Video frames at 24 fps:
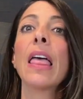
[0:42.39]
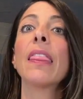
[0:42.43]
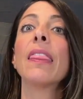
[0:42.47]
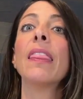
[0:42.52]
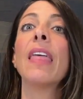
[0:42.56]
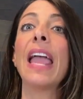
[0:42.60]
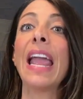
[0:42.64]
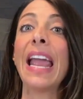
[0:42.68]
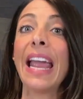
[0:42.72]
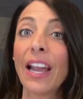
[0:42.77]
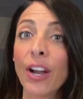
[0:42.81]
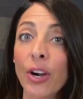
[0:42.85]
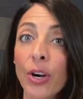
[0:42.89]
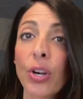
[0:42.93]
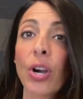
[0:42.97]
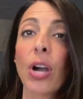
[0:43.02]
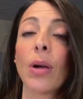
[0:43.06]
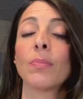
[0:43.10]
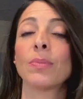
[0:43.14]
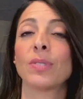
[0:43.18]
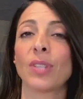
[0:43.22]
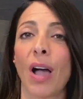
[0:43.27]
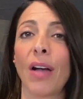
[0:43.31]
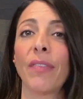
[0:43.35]
the hair
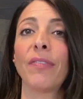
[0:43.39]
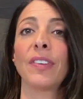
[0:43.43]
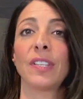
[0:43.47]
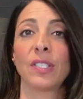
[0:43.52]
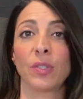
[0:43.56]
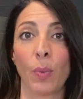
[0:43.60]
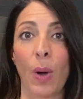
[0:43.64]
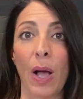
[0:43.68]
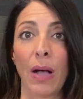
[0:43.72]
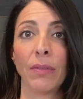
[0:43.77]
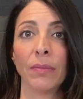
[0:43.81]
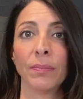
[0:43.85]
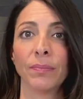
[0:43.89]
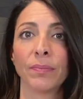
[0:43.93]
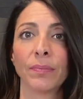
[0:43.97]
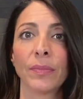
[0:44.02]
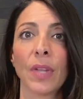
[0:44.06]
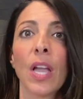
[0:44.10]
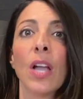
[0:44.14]
comes off as well.